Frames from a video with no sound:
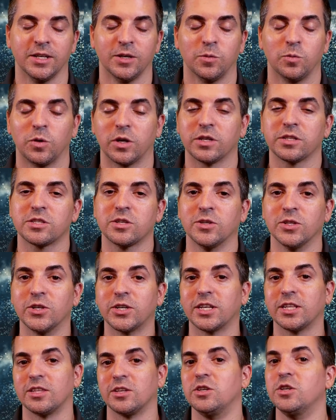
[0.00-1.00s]
We'll also look
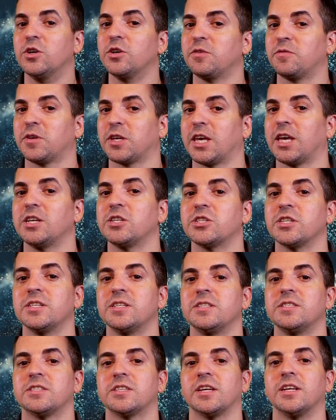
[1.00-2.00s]
at the
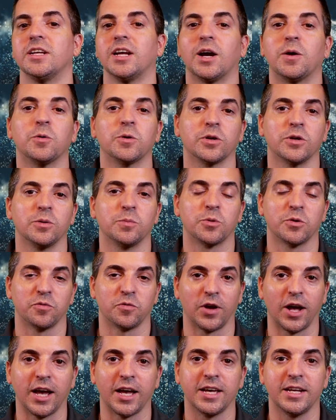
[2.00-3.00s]
notifications and how we're going to
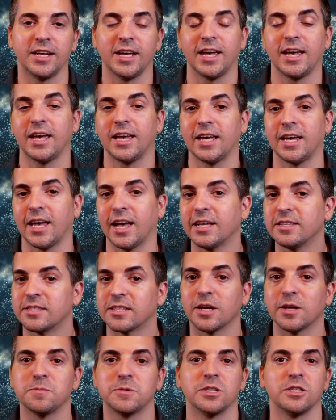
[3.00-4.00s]
provide a heads
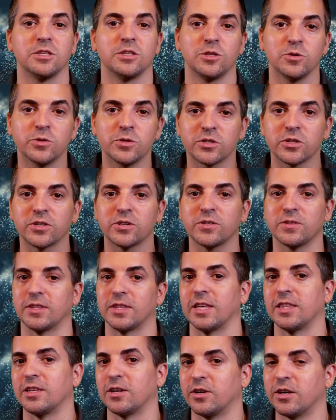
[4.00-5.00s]
up to the user
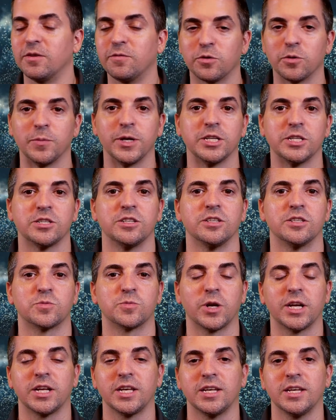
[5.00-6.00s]
that their information is
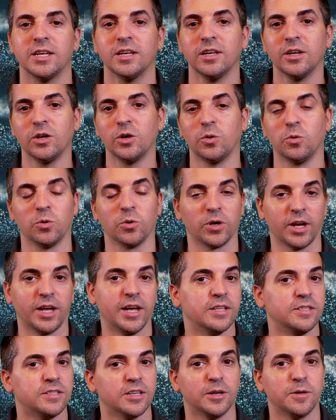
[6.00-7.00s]
ready, or a
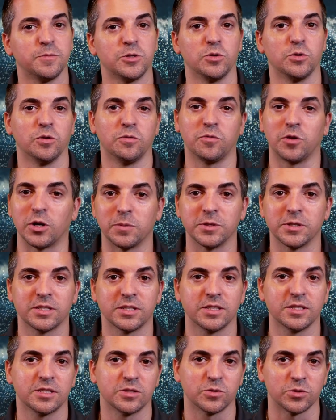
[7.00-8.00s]
heads up to a
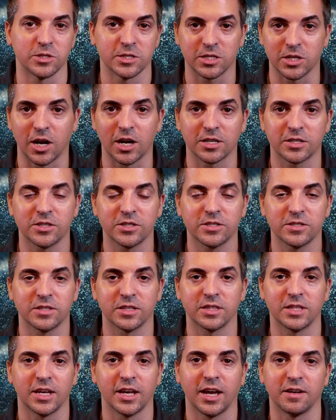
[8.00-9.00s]
pharmacist or a doctor
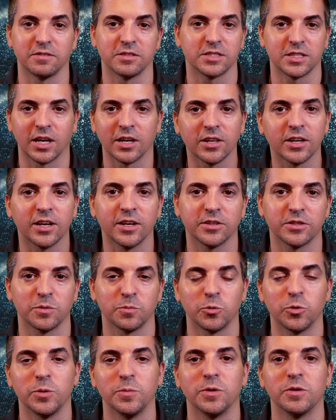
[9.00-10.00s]
that they have a telehealth
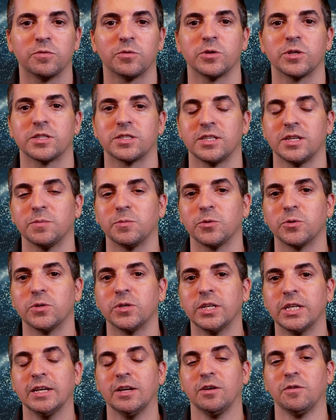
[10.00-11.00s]
appointment, for example,
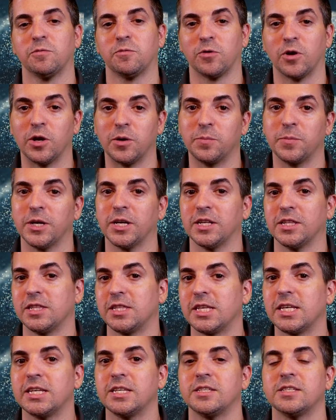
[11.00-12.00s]
from
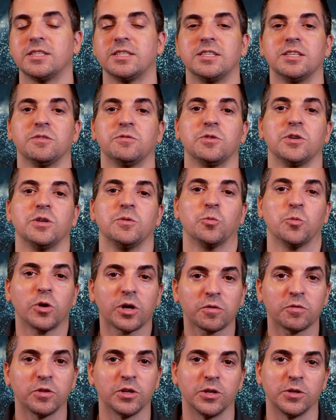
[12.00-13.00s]
these different
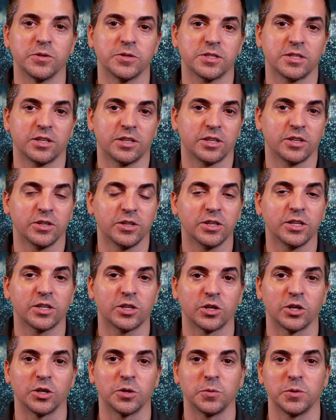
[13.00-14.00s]
workflows that are going to
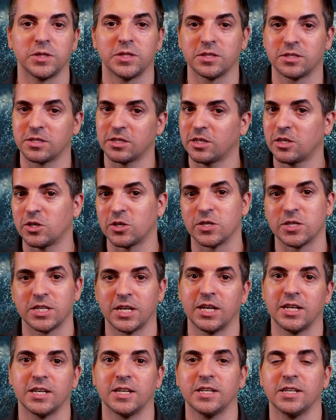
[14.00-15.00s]
occur with the secure
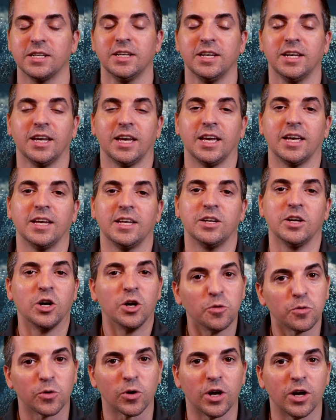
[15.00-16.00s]
data. And
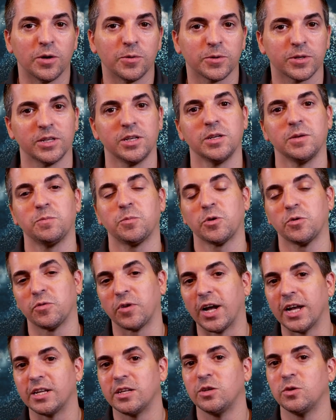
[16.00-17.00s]
overall, we're going to
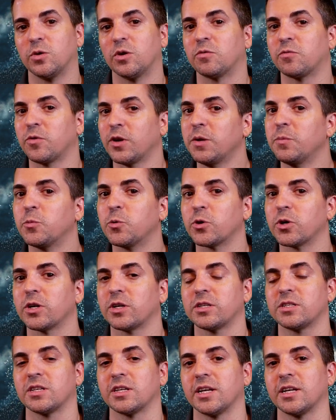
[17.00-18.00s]
provide you a
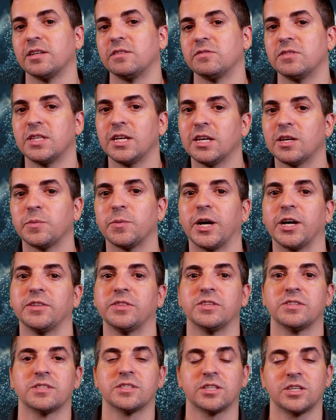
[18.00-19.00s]
framework to kind of think about
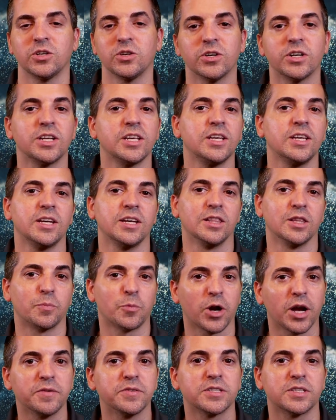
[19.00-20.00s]
the security and the
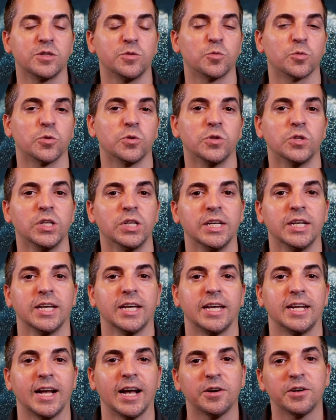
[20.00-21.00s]
privacy rule
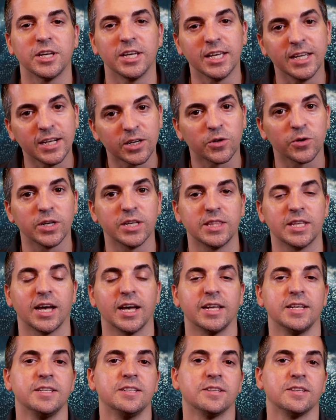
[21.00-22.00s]
and how to integrate
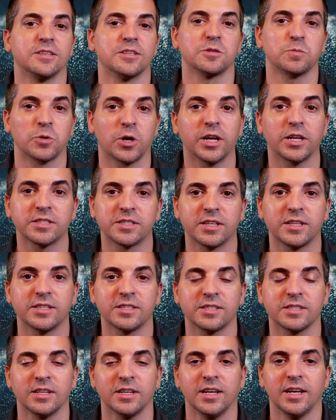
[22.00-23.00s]
that into this
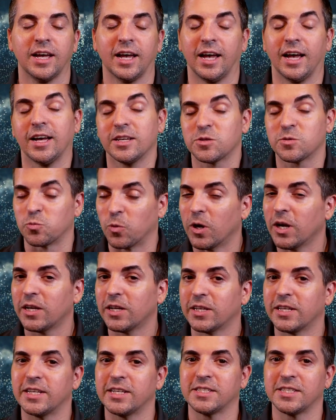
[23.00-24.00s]
process, as
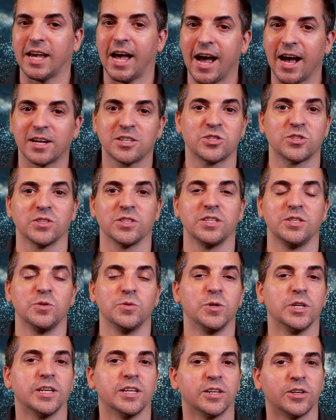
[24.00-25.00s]
well as actually
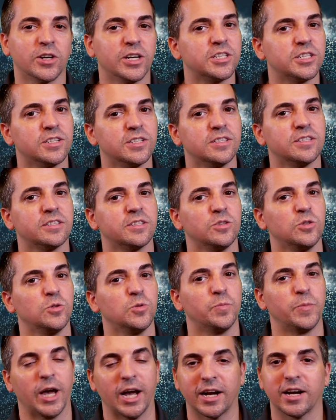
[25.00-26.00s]
doing integrations to
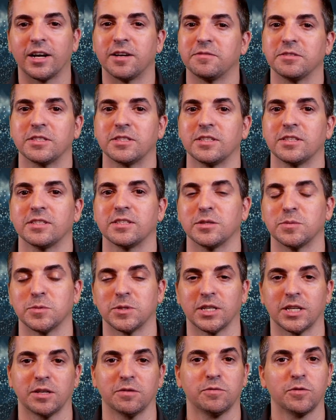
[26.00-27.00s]
back office systems
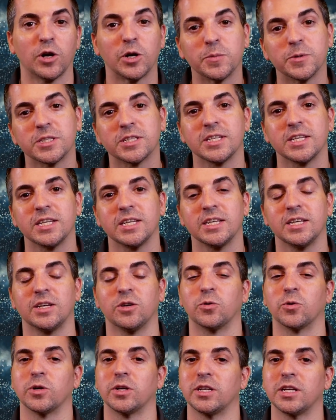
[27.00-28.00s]
like a pharmacy
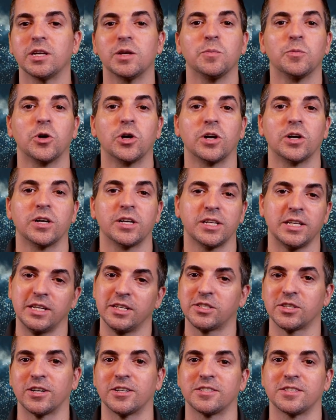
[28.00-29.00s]
or an EMR,
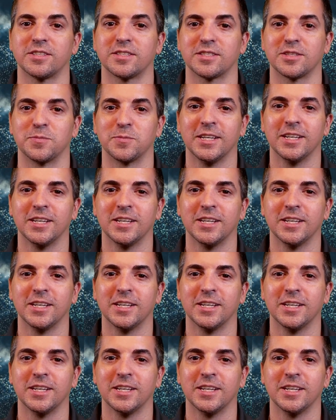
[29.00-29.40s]
EHR system.